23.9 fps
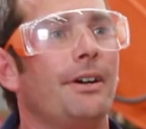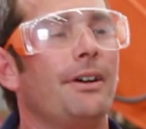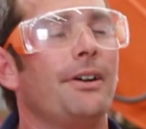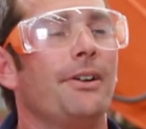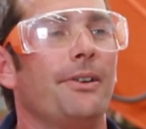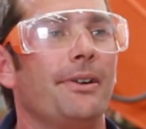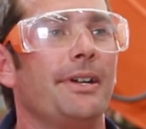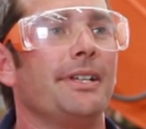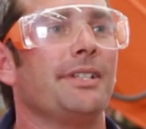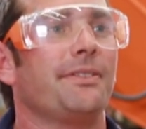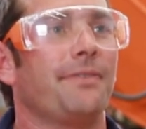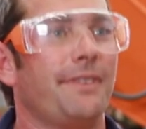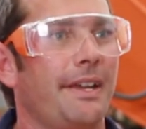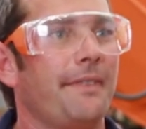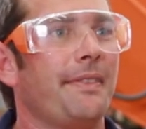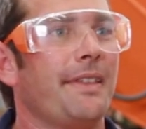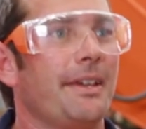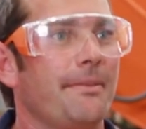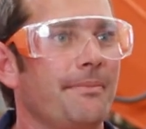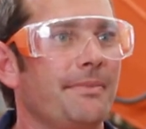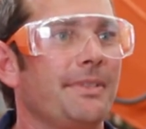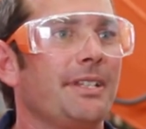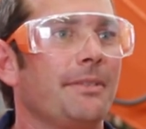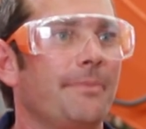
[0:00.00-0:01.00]
I always found
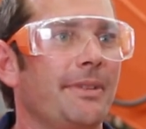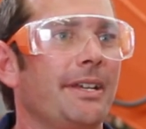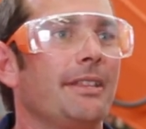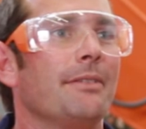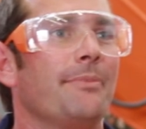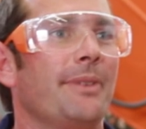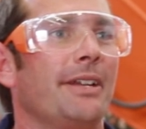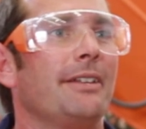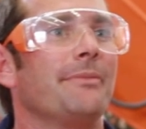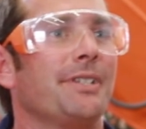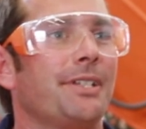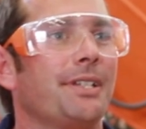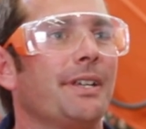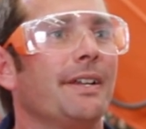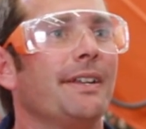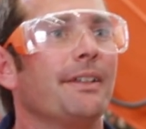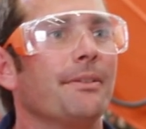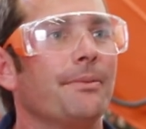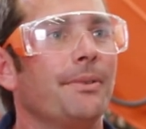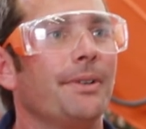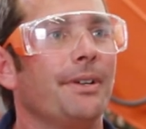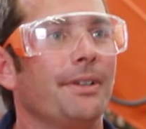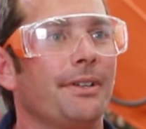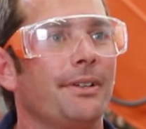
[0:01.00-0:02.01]
them to be the better machine to
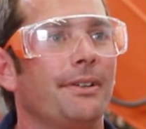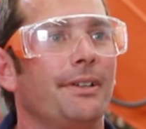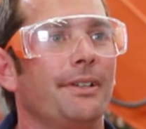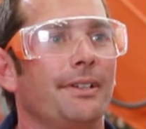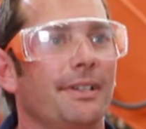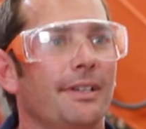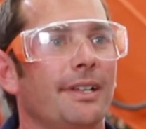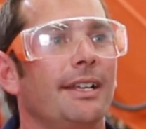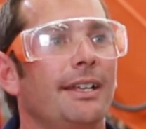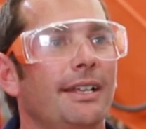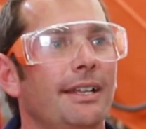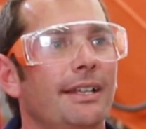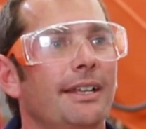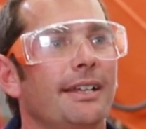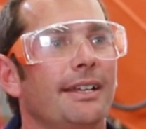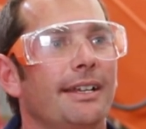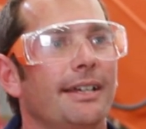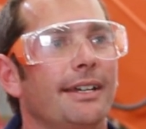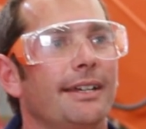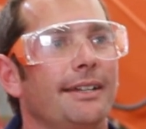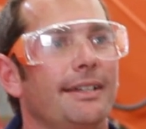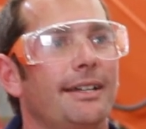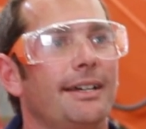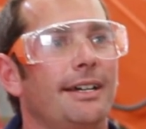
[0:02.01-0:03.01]
work on
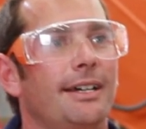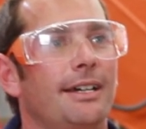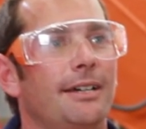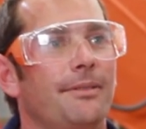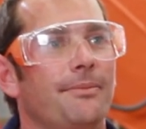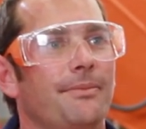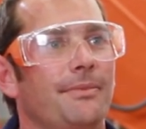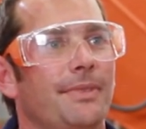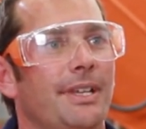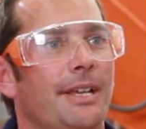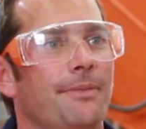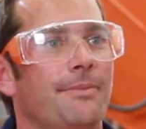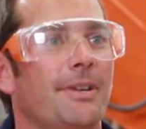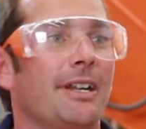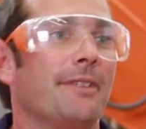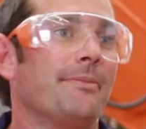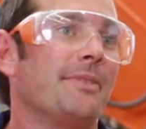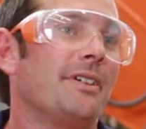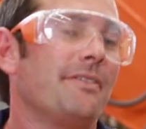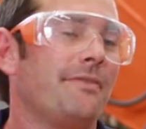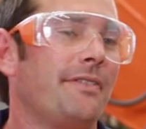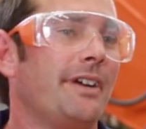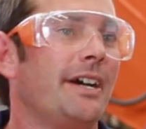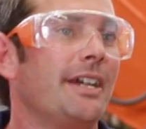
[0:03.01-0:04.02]
and, um, and one of
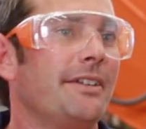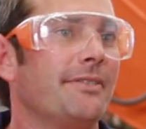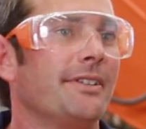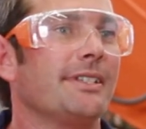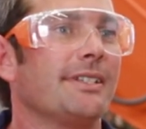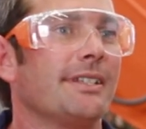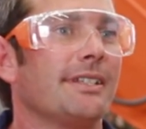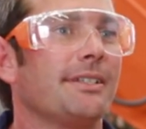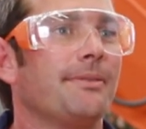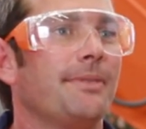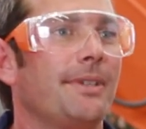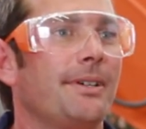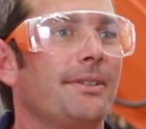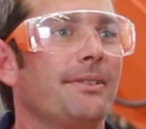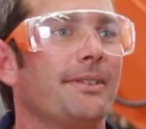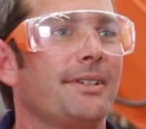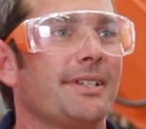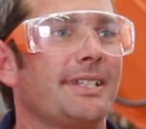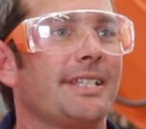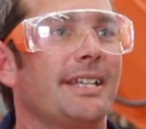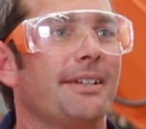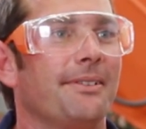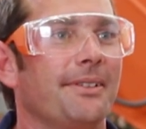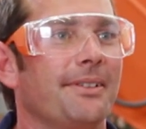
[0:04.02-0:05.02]
my favourites as well
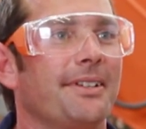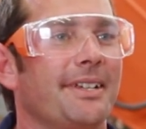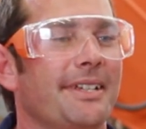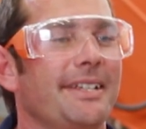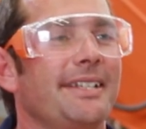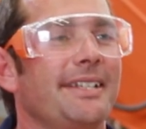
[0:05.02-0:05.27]
because they're a lot